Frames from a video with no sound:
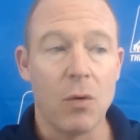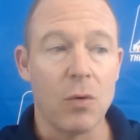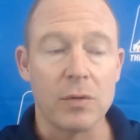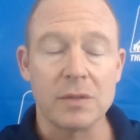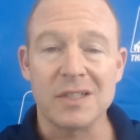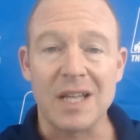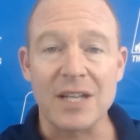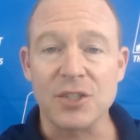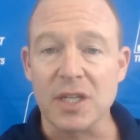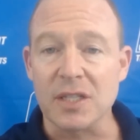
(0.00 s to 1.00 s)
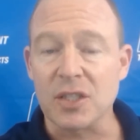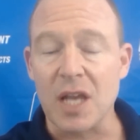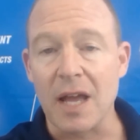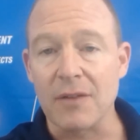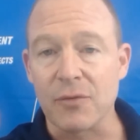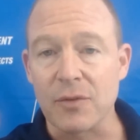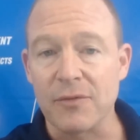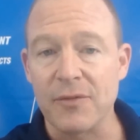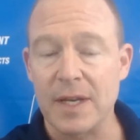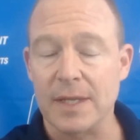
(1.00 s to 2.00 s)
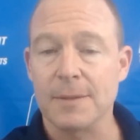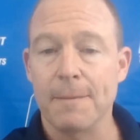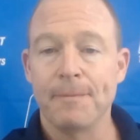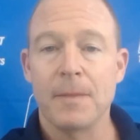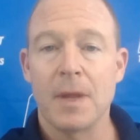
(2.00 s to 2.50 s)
or slashing inside for the finish.